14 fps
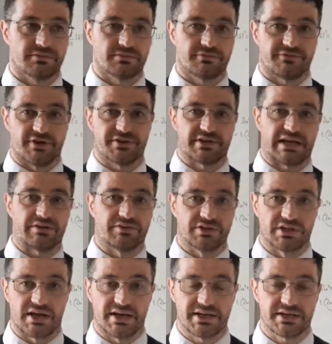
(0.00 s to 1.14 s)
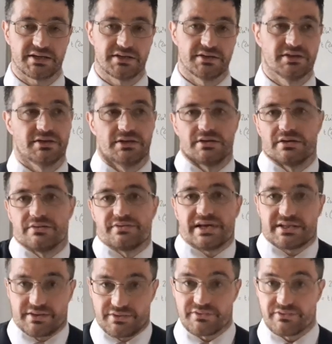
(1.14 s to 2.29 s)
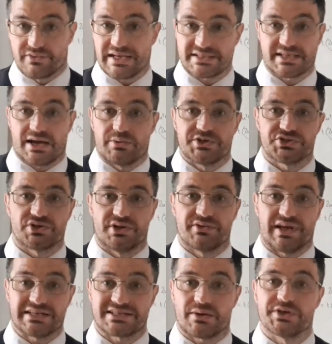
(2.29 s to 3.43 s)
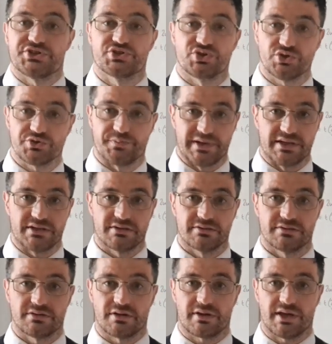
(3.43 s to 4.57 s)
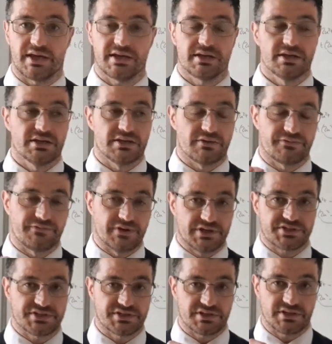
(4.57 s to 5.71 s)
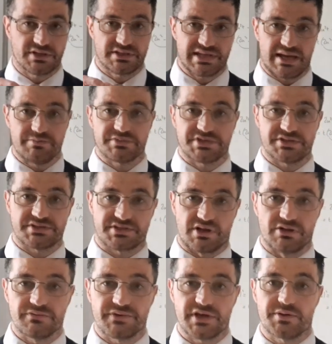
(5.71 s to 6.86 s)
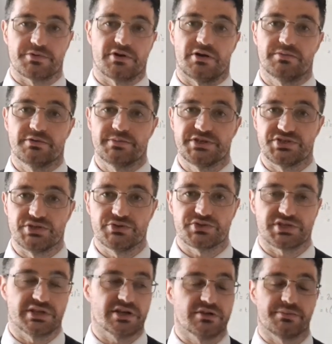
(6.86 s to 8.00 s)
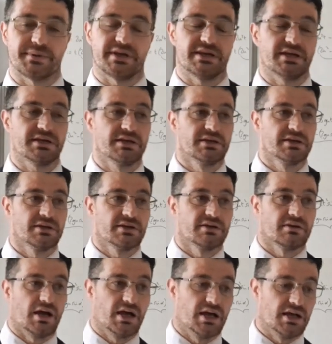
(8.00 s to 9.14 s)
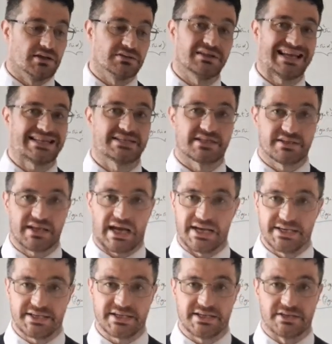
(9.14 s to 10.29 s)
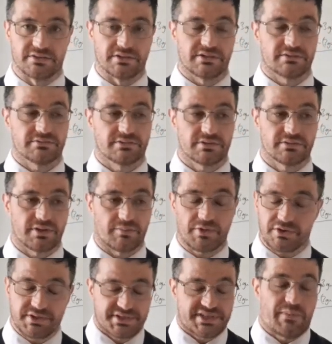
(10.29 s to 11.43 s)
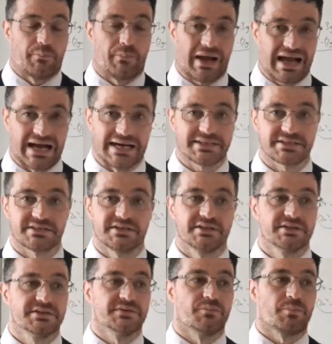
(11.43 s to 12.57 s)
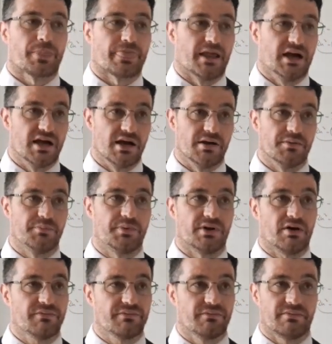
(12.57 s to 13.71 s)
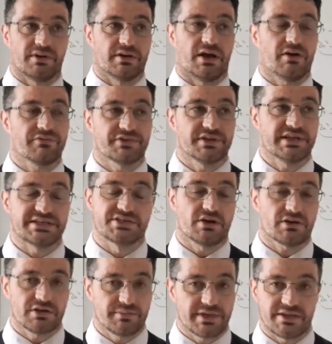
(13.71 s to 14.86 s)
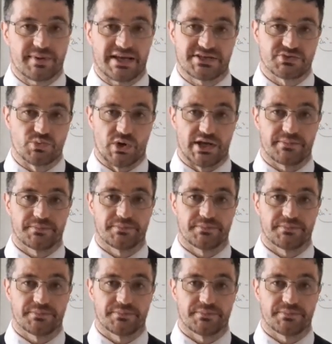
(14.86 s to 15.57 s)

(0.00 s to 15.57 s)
further down the line, that's how it should be. Okay, your first attempt at solving a problem is usually going to be less than ideal. I'm not going to say bad, but often it's not going to be the best way.